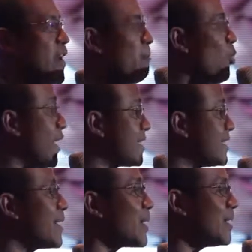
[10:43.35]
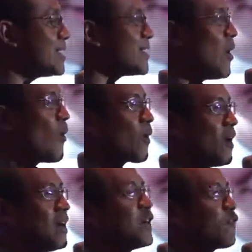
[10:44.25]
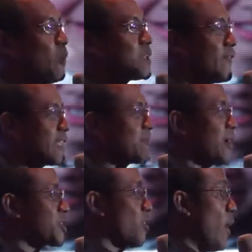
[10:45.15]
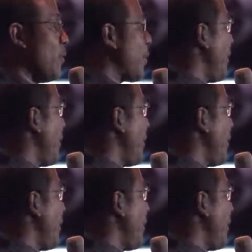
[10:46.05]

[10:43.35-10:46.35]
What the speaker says: even employ stickers or other forms of expression when we